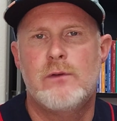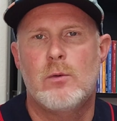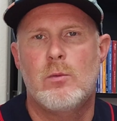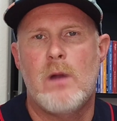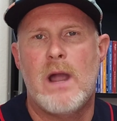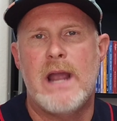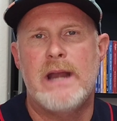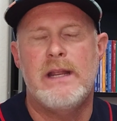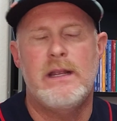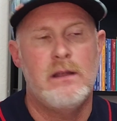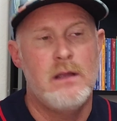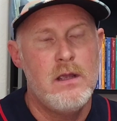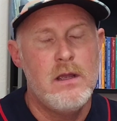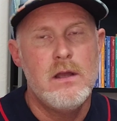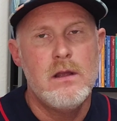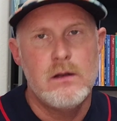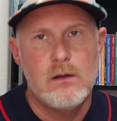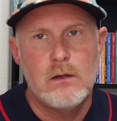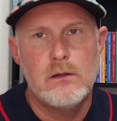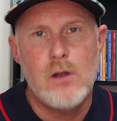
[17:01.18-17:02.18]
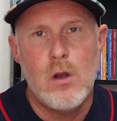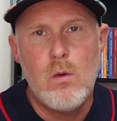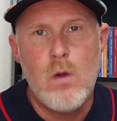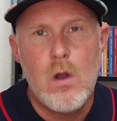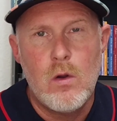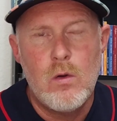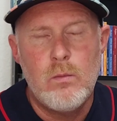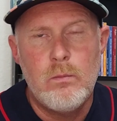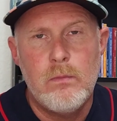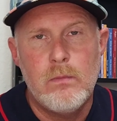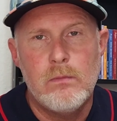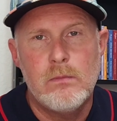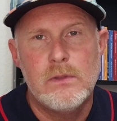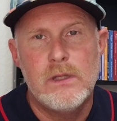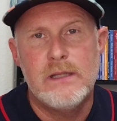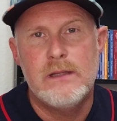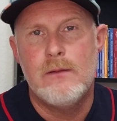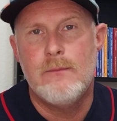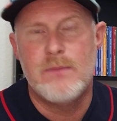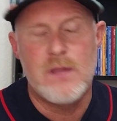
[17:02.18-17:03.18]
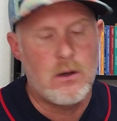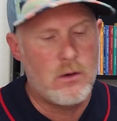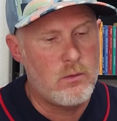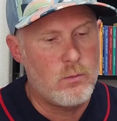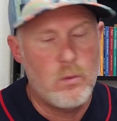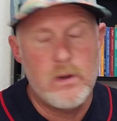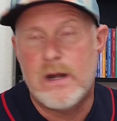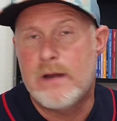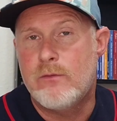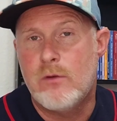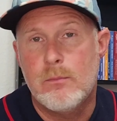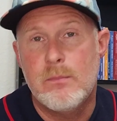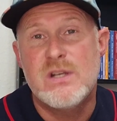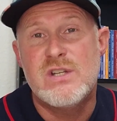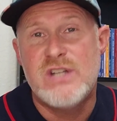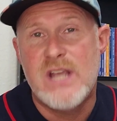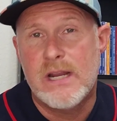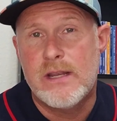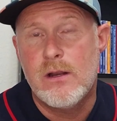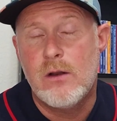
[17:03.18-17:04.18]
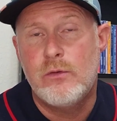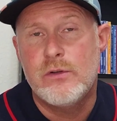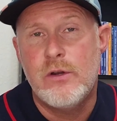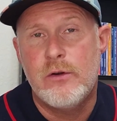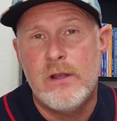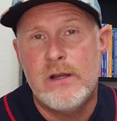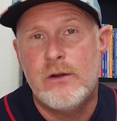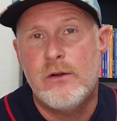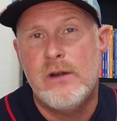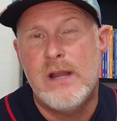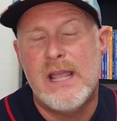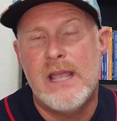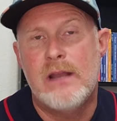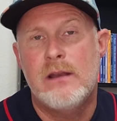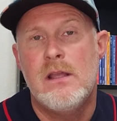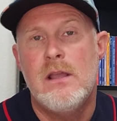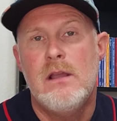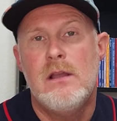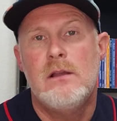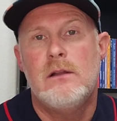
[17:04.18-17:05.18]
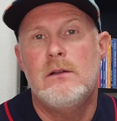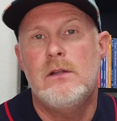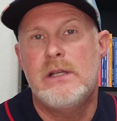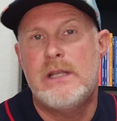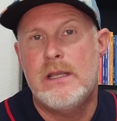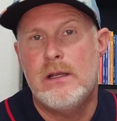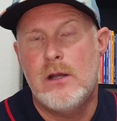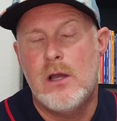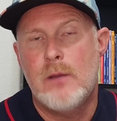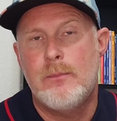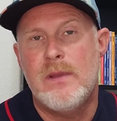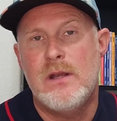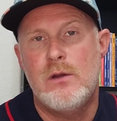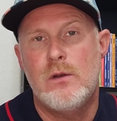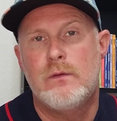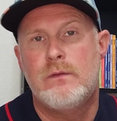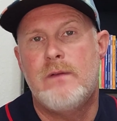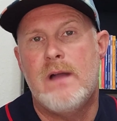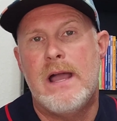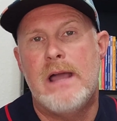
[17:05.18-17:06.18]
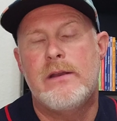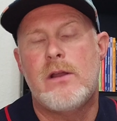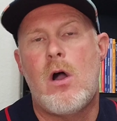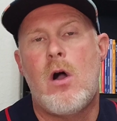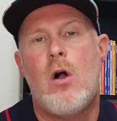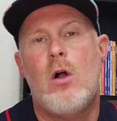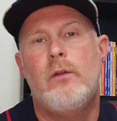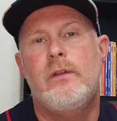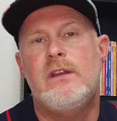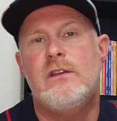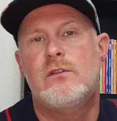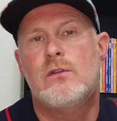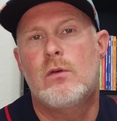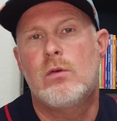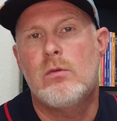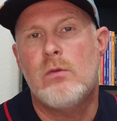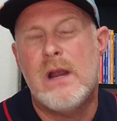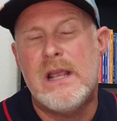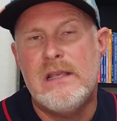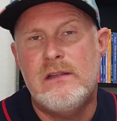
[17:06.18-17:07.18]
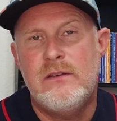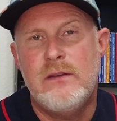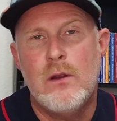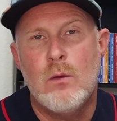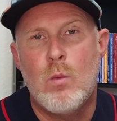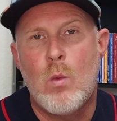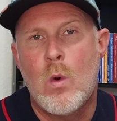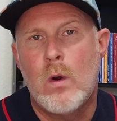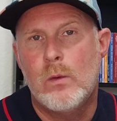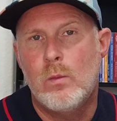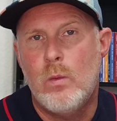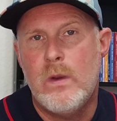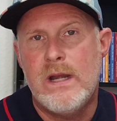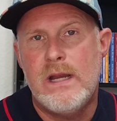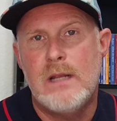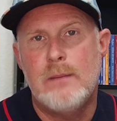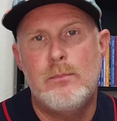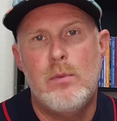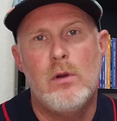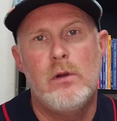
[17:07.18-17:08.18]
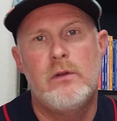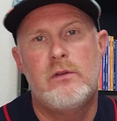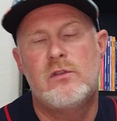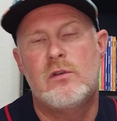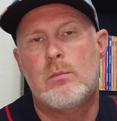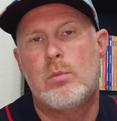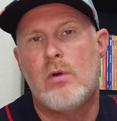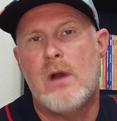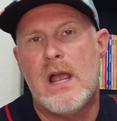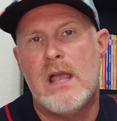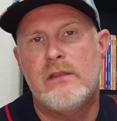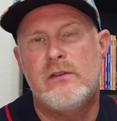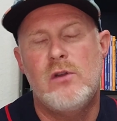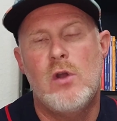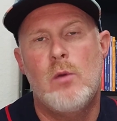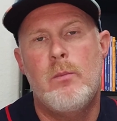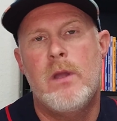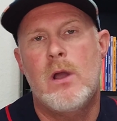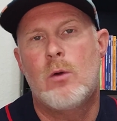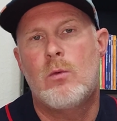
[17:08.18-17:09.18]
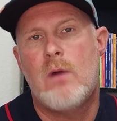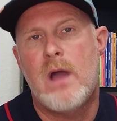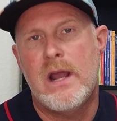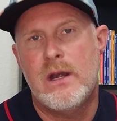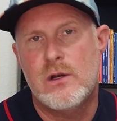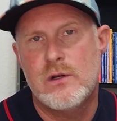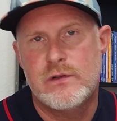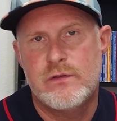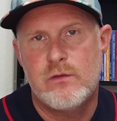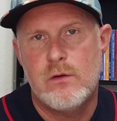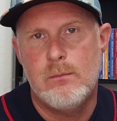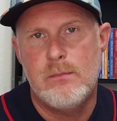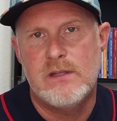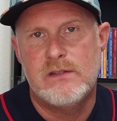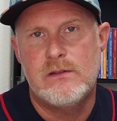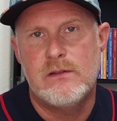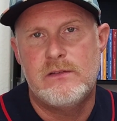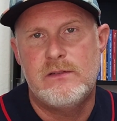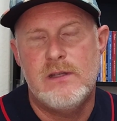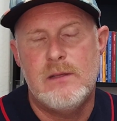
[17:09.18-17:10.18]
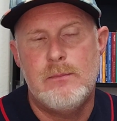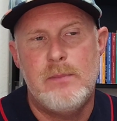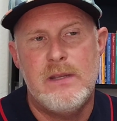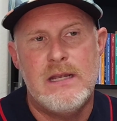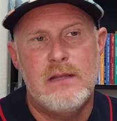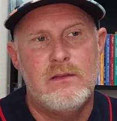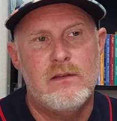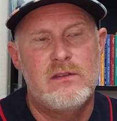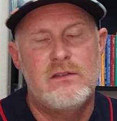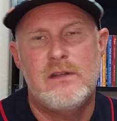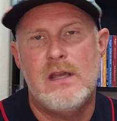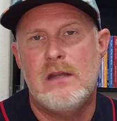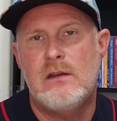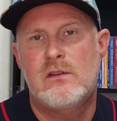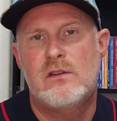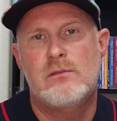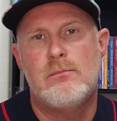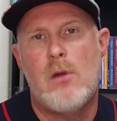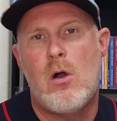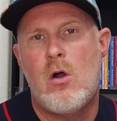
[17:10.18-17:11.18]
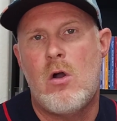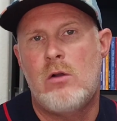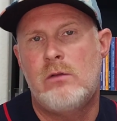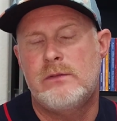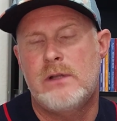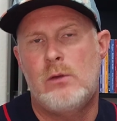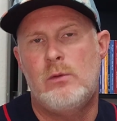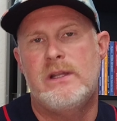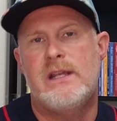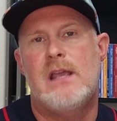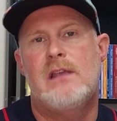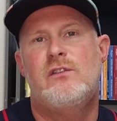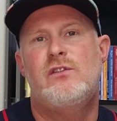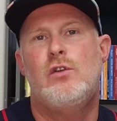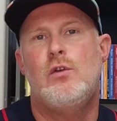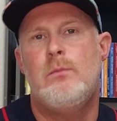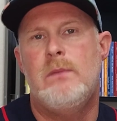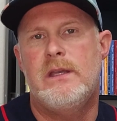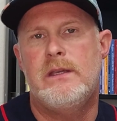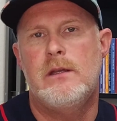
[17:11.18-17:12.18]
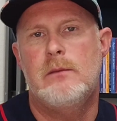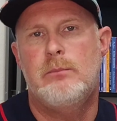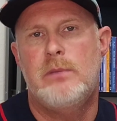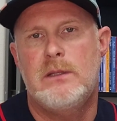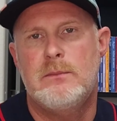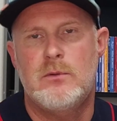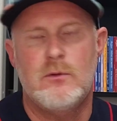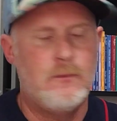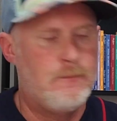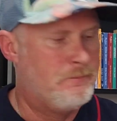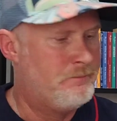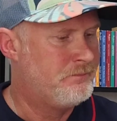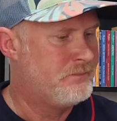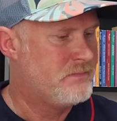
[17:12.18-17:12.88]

for writing. Go home or whatever, but check it on your internet, look it up, and you'll find all these crazy award-winning Pulitzer Prize Nobel writers from Mississippi, and the state's small, only has 2 million people.